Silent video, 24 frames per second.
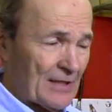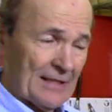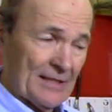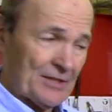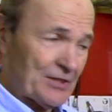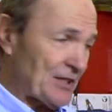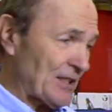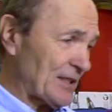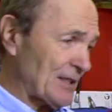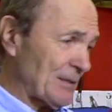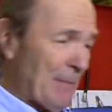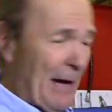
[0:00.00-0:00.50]
and
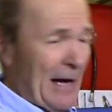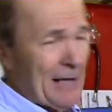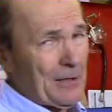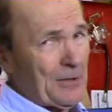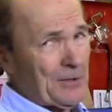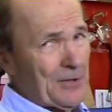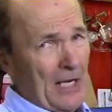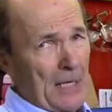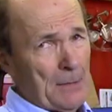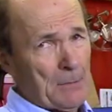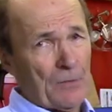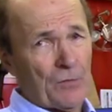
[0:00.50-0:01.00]
it's just a matter
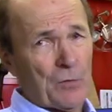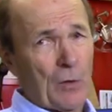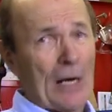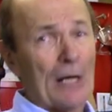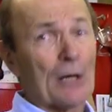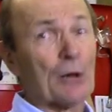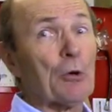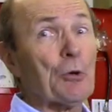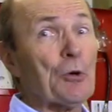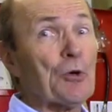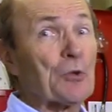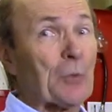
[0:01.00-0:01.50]
of time before
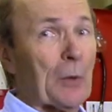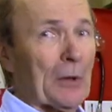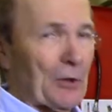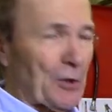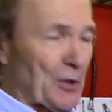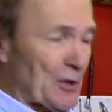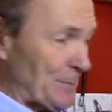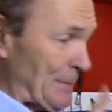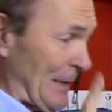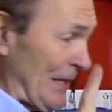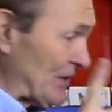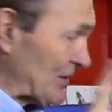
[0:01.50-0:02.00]
I lose one of
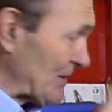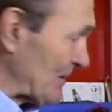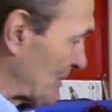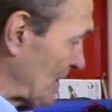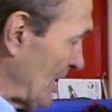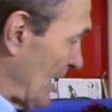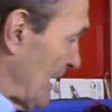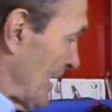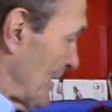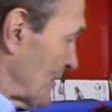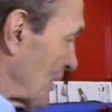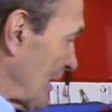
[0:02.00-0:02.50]
those
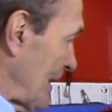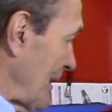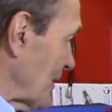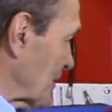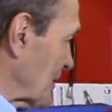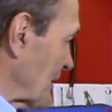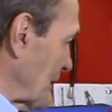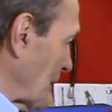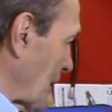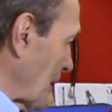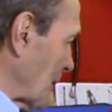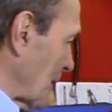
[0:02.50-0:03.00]
pieces. So
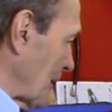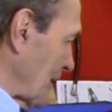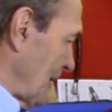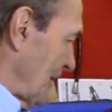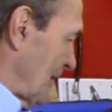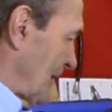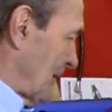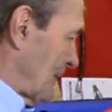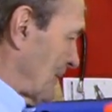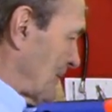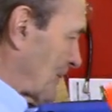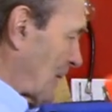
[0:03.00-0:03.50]
here's another
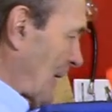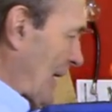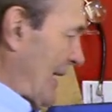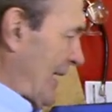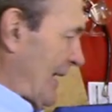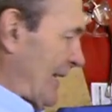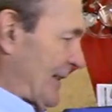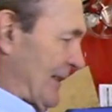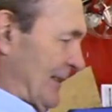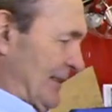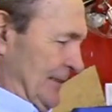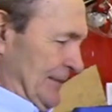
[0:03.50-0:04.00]

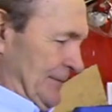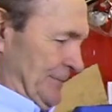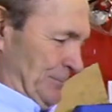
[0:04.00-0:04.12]
flag